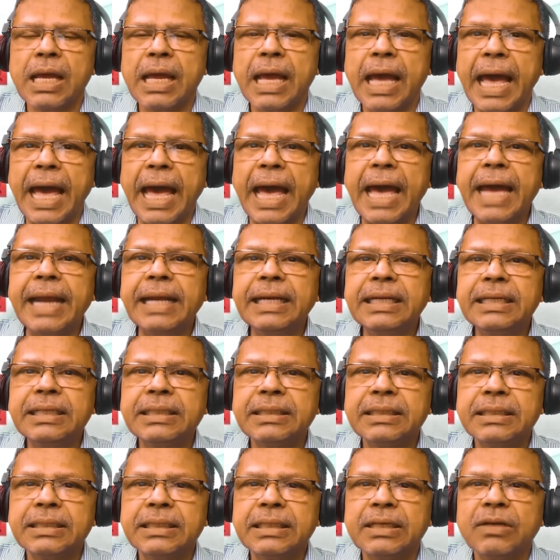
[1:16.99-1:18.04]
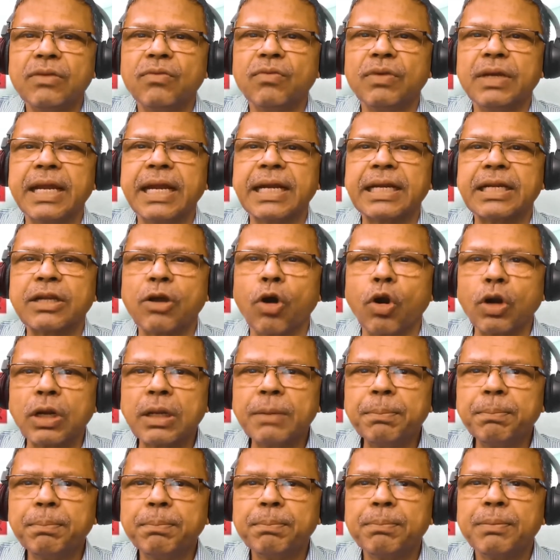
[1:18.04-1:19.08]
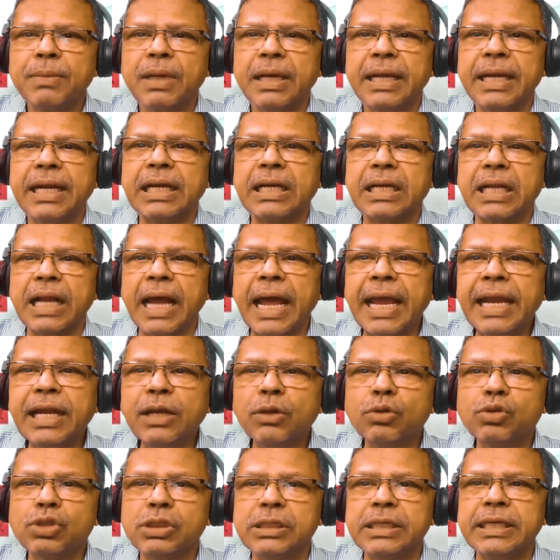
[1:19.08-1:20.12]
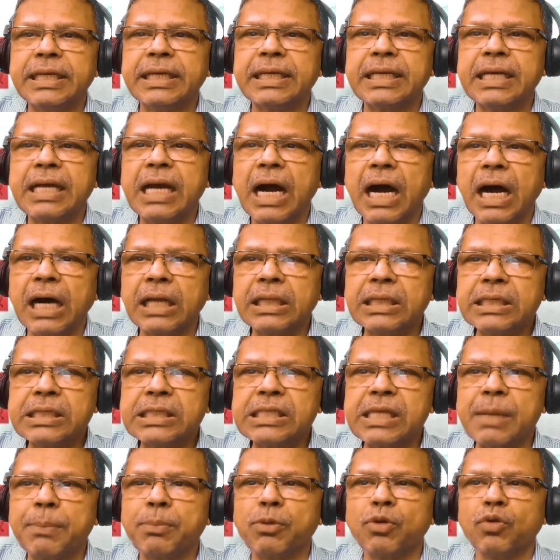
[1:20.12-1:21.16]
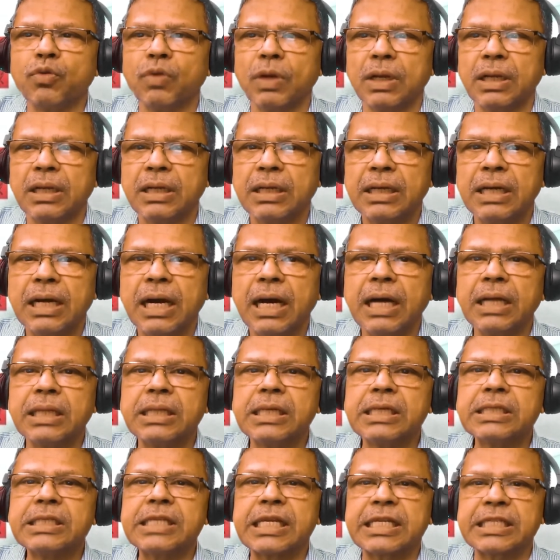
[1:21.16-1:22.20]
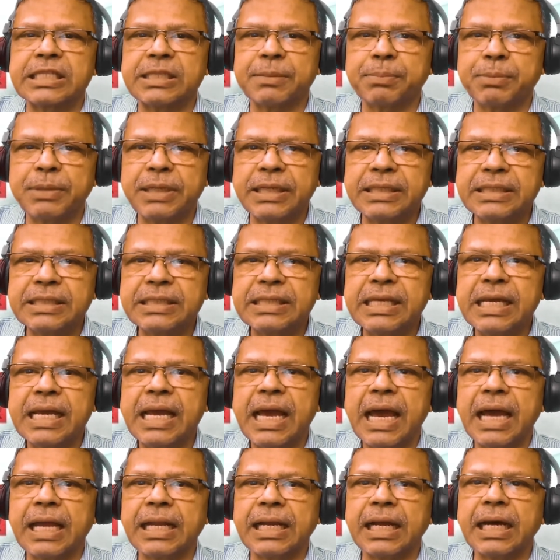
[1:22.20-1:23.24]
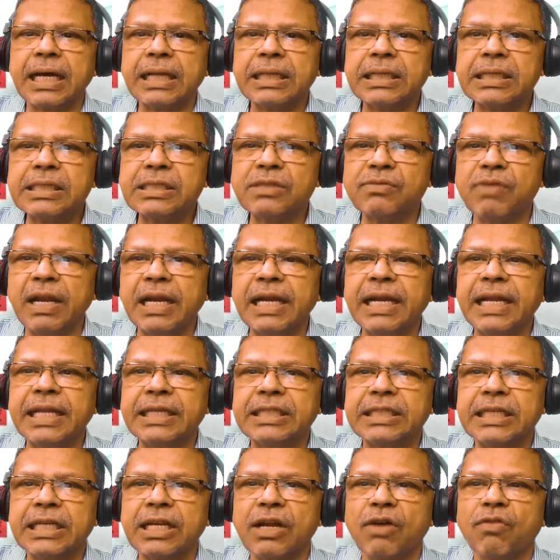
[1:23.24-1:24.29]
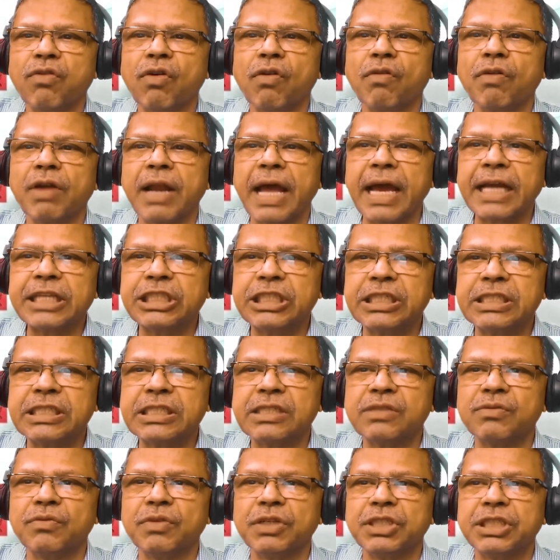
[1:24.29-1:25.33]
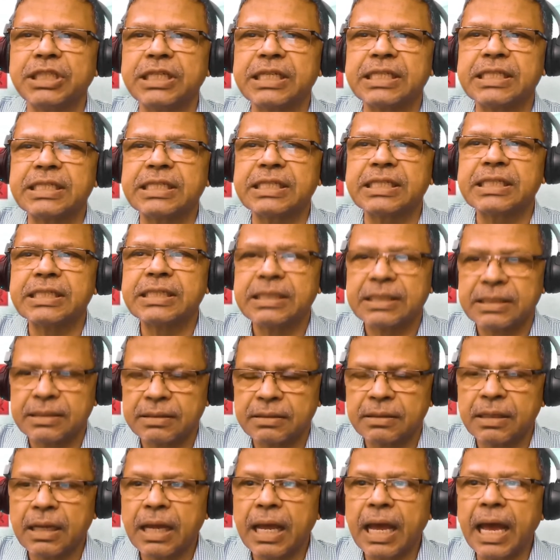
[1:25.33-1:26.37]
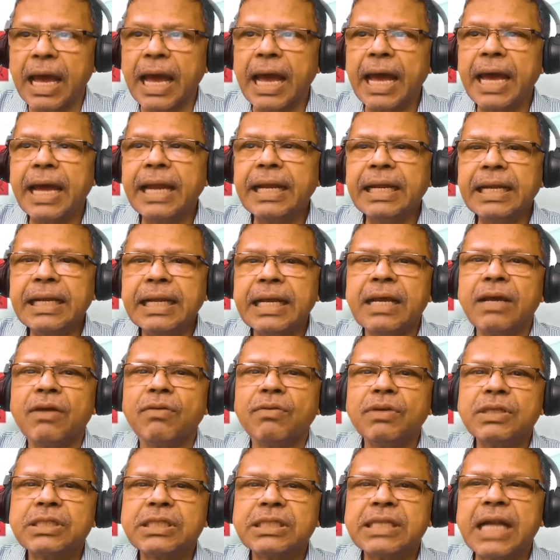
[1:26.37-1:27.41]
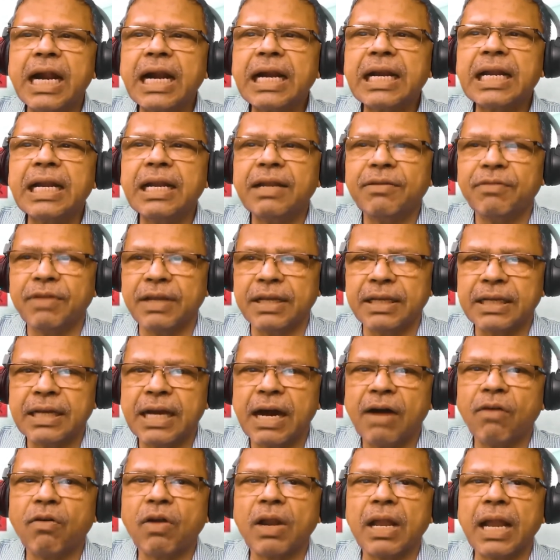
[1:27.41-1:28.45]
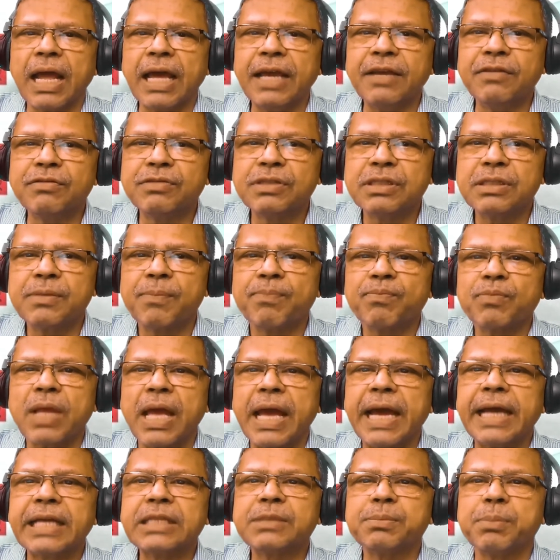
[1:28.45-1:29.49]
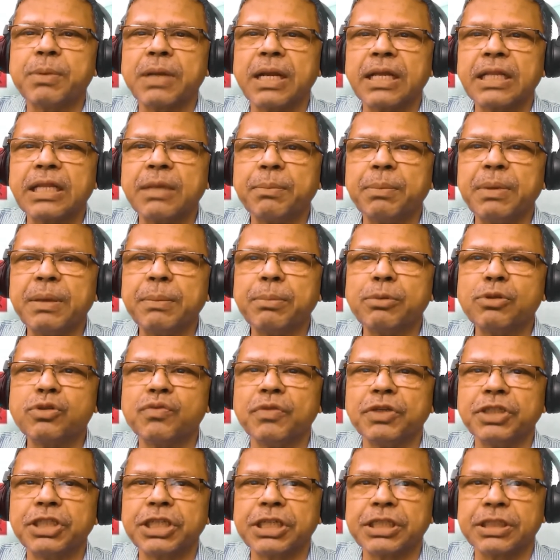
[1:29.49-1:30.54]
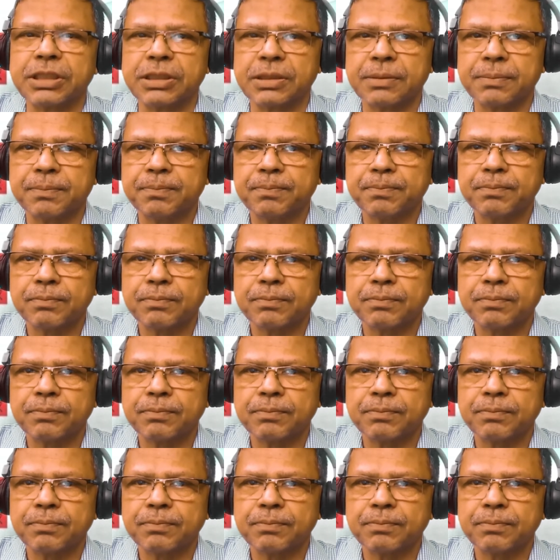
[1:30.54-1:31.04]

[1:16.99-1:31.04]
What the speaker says: And we get caught up in trying to seek others' approval, others' acceptance, and others' validation of our actions, wishes. And we start living our lives as per other people's wishes.